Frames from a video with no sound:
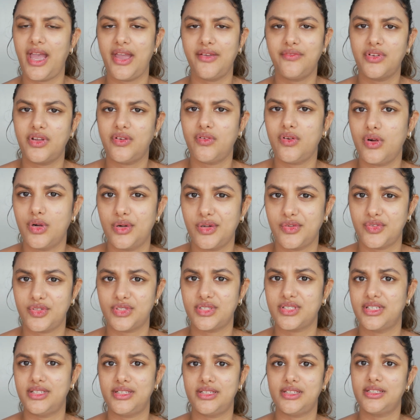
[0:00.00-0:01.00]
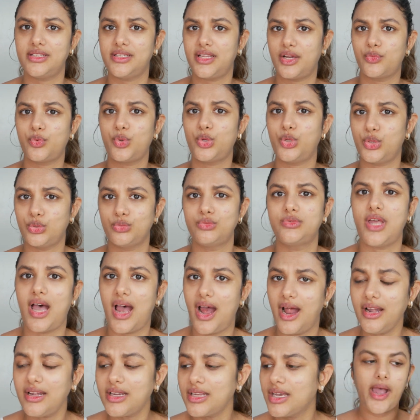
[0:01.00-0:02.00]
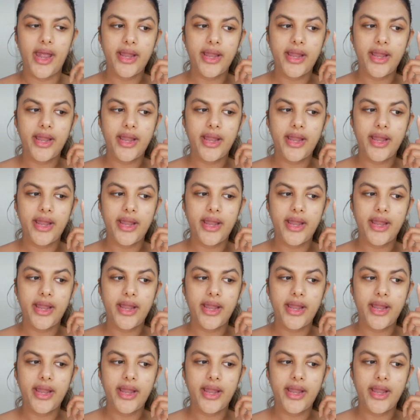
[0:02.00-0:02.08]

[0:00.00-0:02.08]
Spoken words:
I've never heard of a skin tint that would do that.